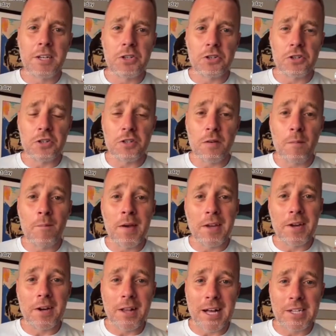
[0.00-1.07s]
Teachers,
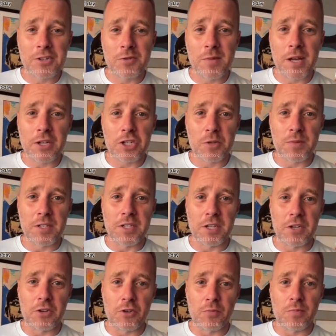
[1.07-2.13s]
make your classroom
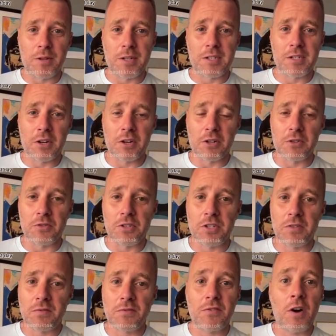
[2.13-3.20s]
LGBTQ plus
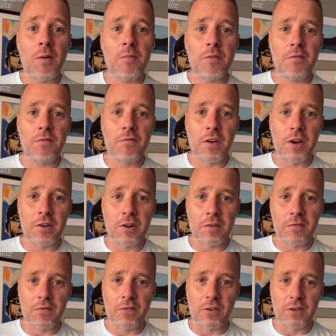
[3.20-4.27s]
inclusive from the very
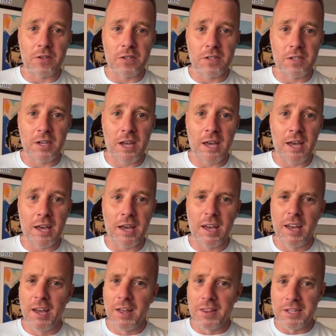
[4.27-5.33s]
first day.
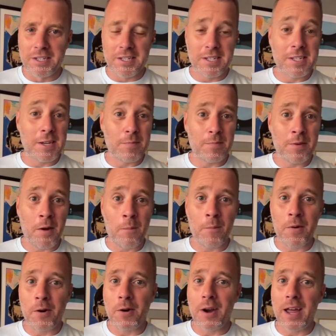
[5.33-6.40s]
This is tip
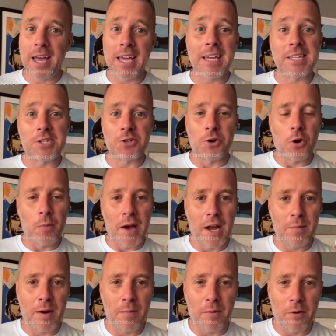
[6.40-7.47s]
number 8, so go back
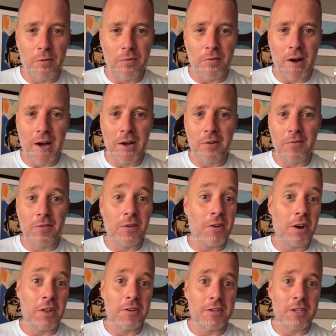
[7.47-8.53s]
in my profile
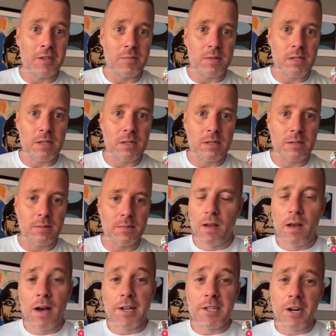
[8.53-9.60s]
for other tips.
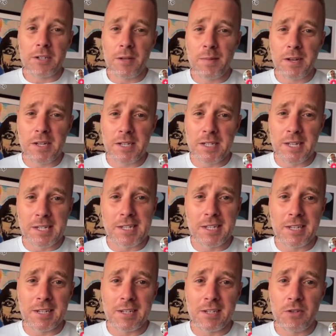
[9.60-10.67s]
I talked about
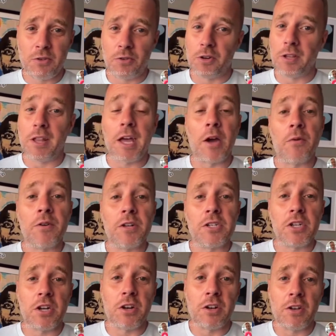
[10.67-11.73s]
assessing your
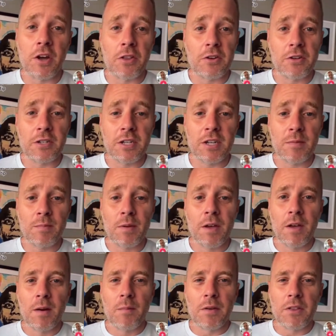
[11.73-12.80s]
language in another tip,
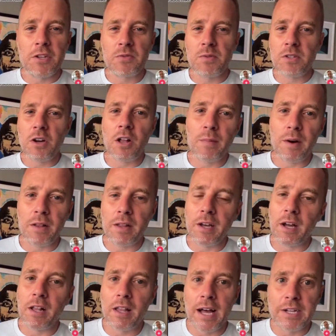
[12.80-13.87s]
but this one's all about
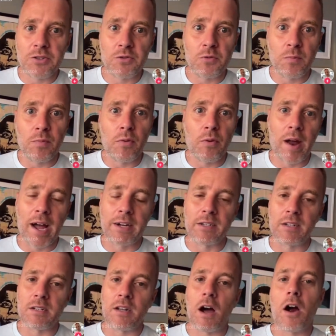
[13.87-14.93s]
like classroom
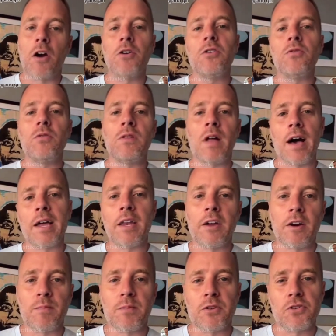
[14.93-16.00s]
practice. Are you lining
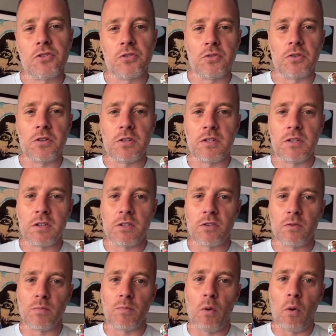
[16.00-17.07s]
up your students
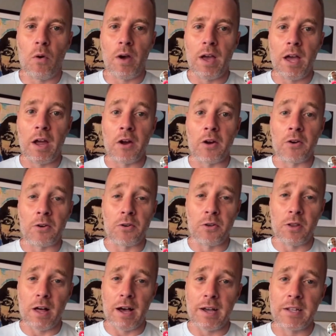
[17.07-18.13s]
into boy and
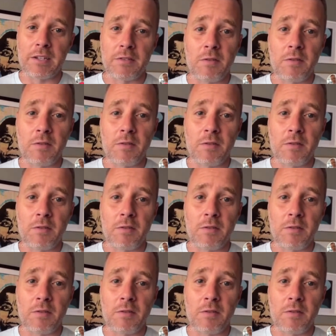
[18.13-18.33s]
girl lines?